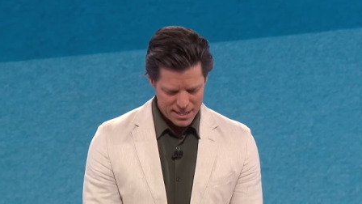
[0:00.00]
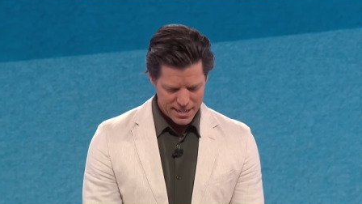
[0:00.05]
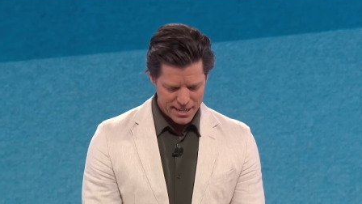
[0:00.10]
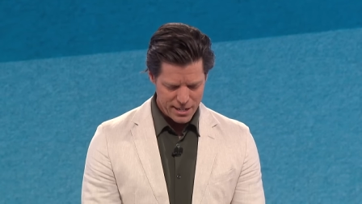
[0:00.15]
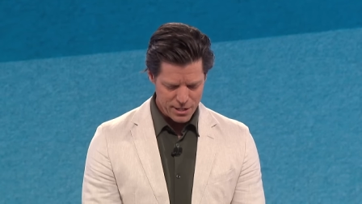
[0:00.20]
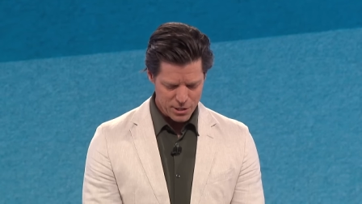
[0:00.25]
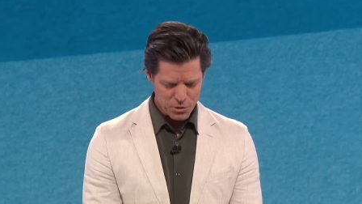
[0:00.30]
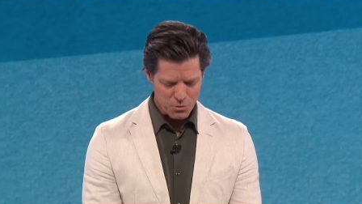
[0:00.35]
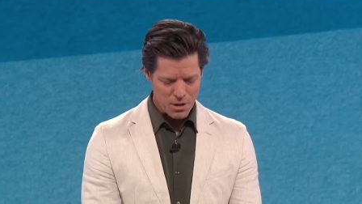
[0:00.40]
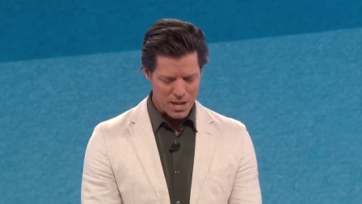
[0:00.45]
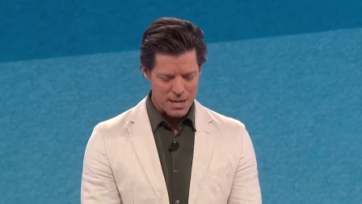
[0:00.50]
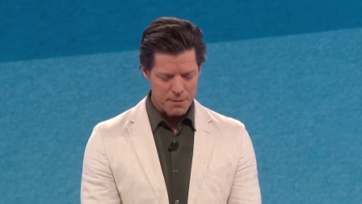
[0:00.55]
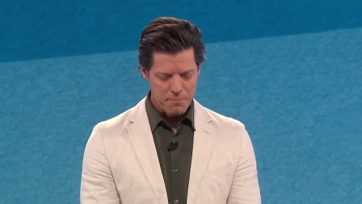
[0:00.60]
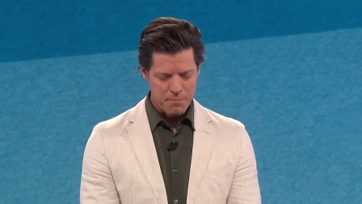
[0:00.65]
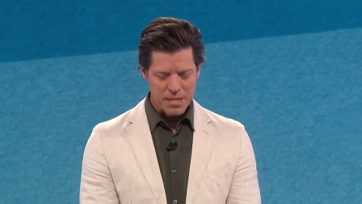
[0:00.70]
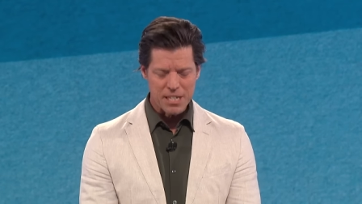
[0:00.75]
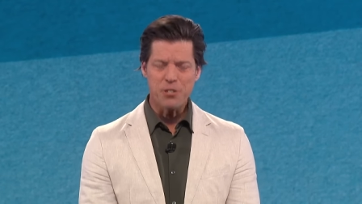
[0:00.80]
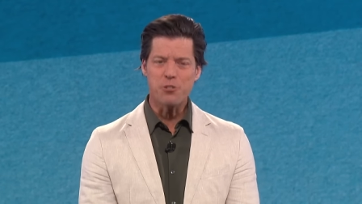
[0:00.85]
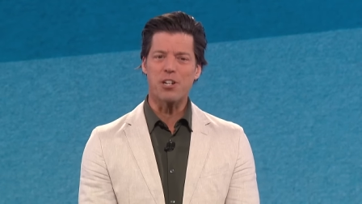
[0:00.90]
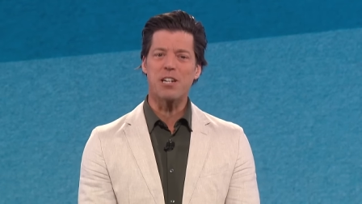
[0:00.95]
Here's why.
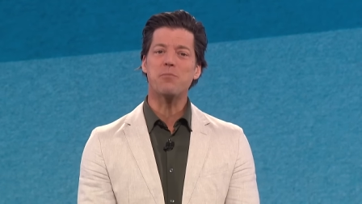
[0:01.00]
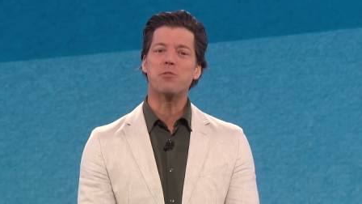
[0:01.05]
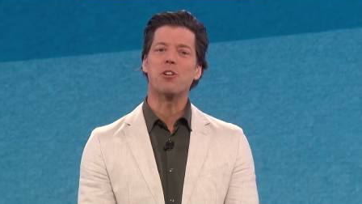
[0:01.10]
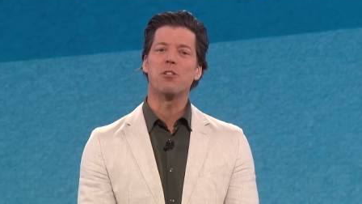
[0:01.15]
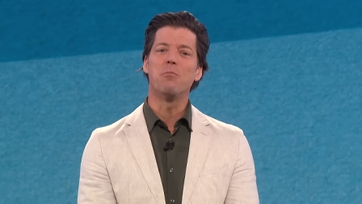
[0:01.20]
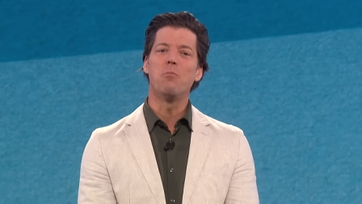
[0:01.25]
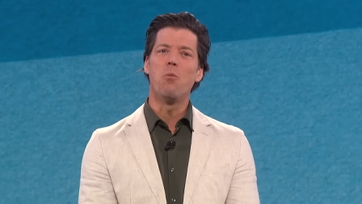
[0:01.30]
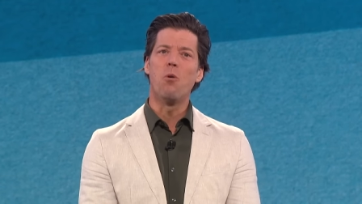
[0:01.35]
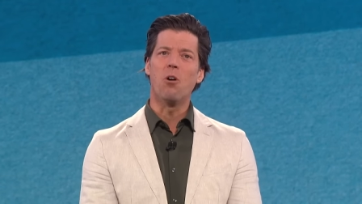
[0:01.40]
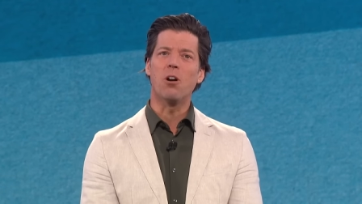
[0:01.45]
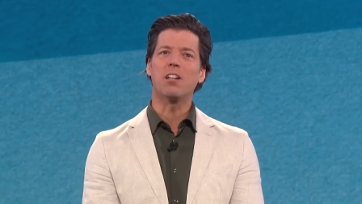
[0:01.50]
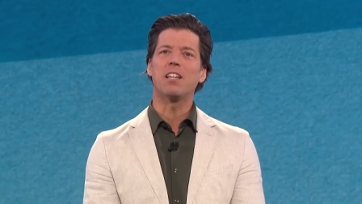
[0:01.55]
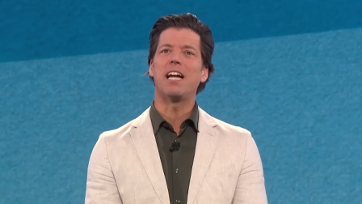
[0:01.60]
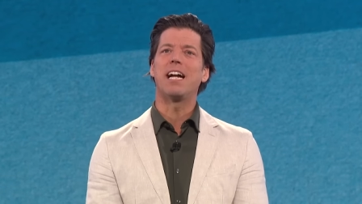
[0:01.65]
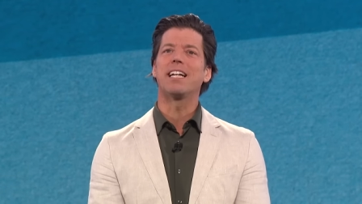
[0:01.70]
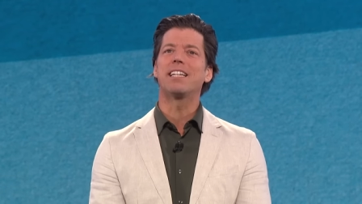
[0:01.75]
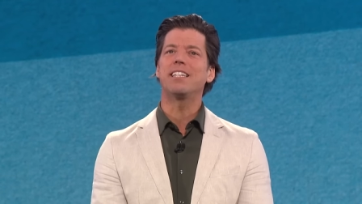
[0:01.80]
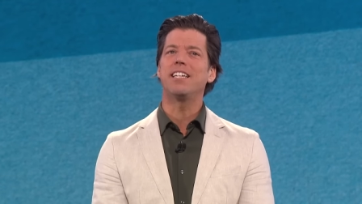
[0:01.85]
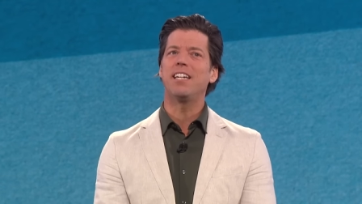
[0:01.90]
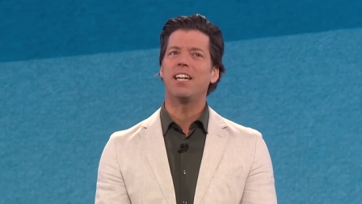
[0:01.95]
Big dreams are more
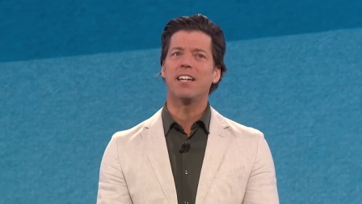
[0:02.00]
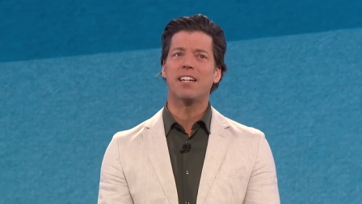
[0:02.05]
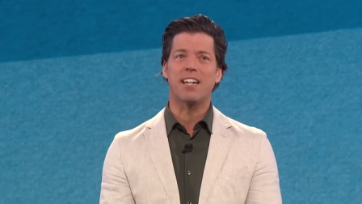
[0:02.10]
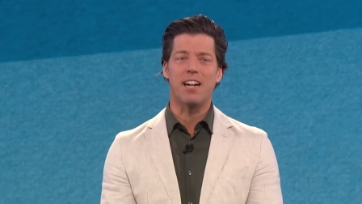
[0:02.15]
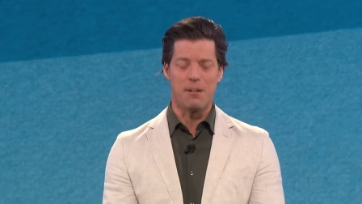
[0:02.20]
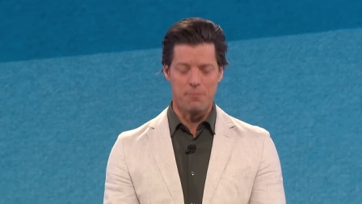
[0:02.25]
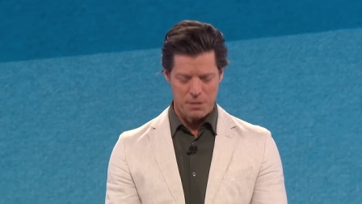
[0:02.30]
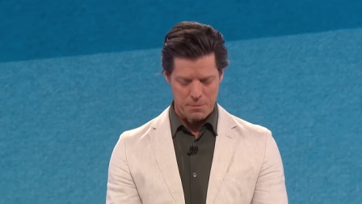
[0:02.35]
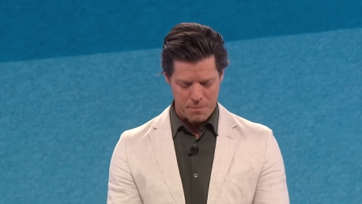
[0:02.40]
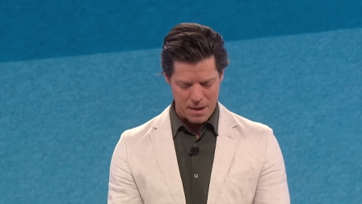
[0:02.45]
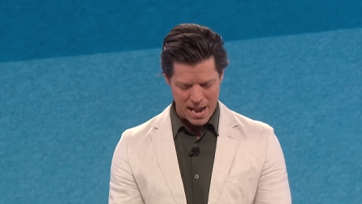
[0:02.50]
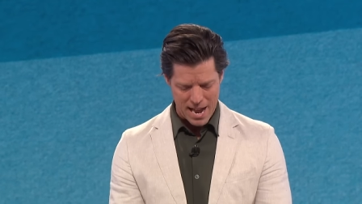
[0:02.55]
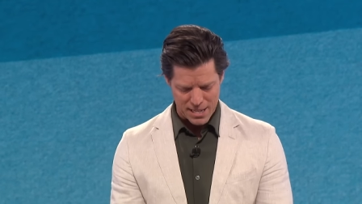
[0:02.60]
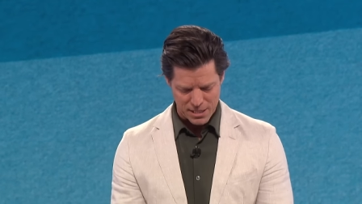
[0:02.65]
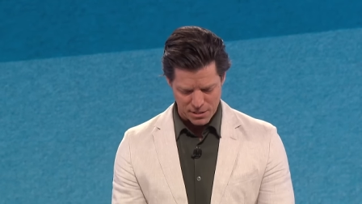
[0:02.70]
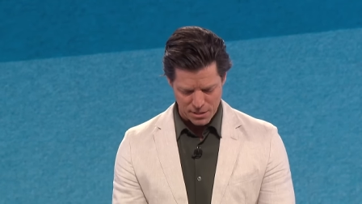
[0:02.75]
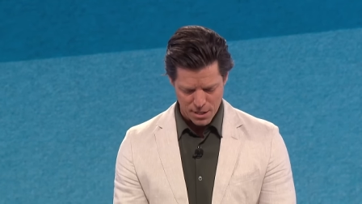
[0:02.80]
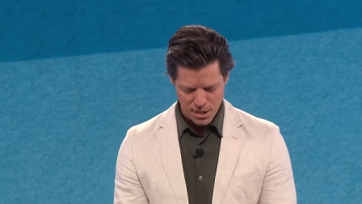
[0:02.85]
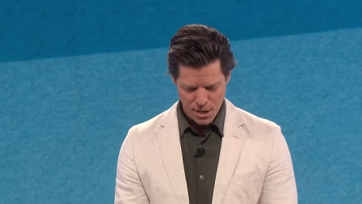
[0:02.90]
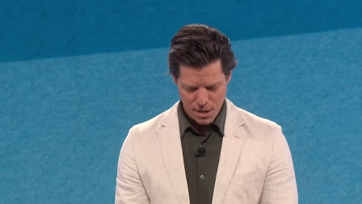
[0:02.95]
likely to come to
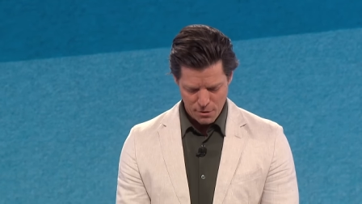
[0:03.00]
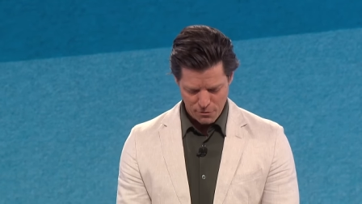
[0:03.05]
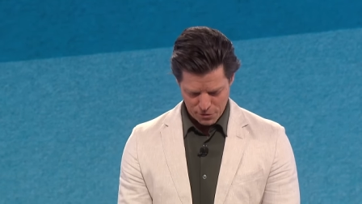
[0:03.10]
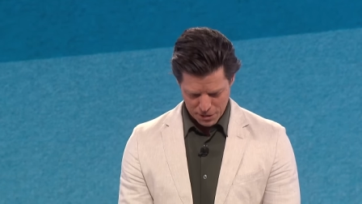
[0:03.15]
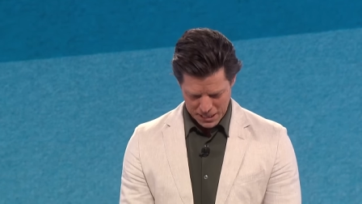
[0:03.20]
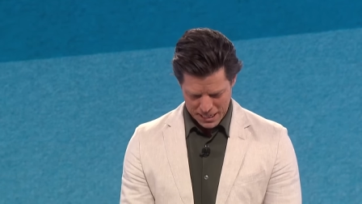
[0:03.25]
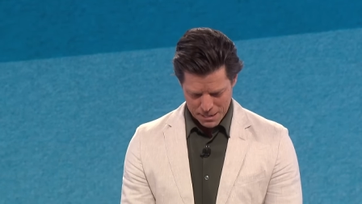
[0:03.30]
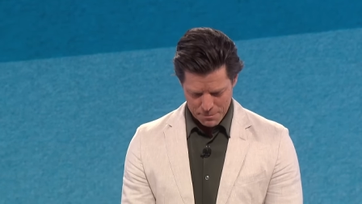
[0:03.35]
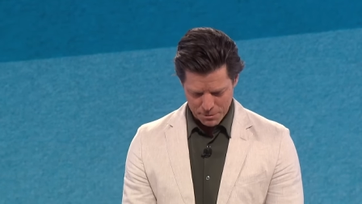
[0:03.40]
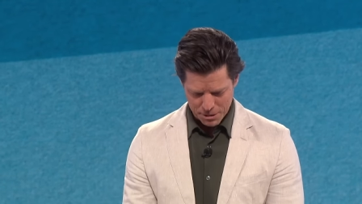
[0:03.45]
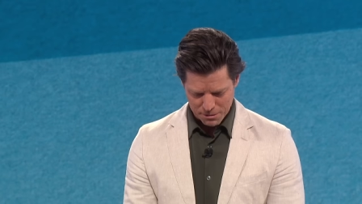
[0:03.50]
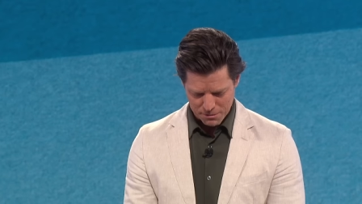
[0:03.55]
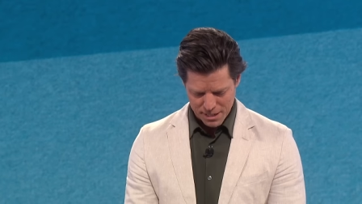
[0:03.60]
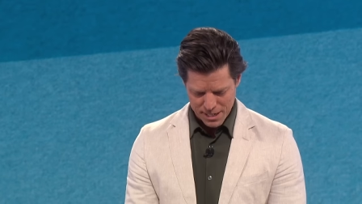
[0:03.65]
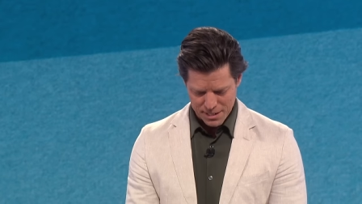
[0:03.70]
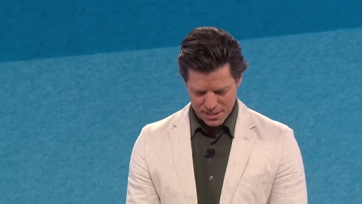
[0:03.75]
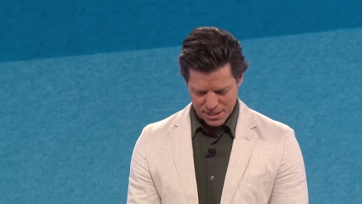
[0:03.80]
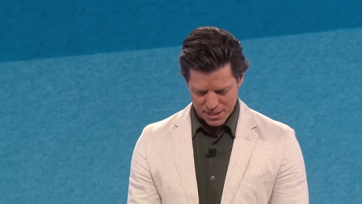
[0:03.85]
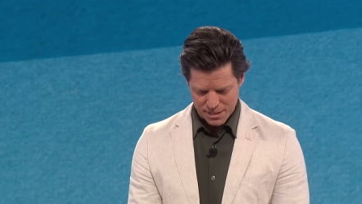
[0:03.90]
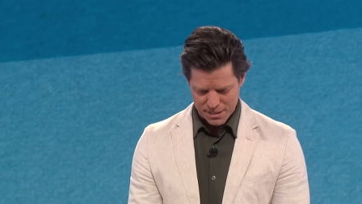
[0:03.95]
pass for a couple of
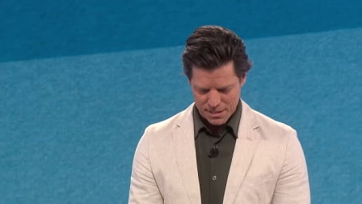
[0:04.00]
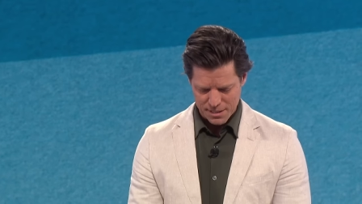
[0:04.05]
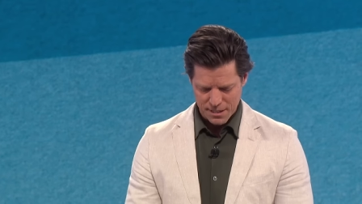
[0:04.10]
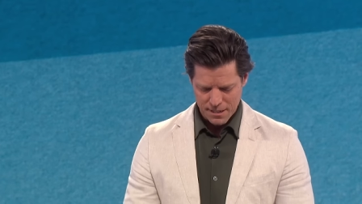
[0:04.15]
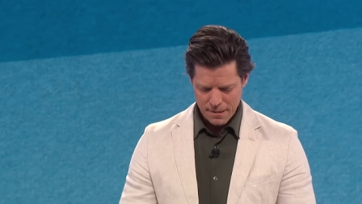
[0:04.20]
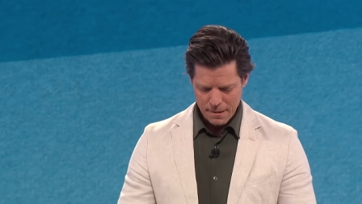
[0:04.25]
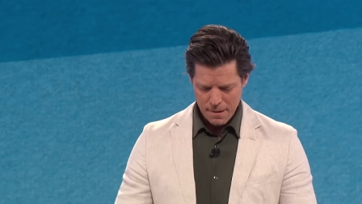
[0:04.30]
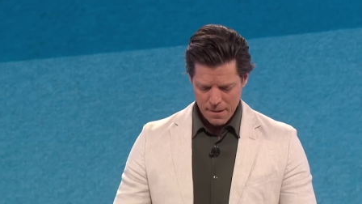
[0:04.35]
reasons.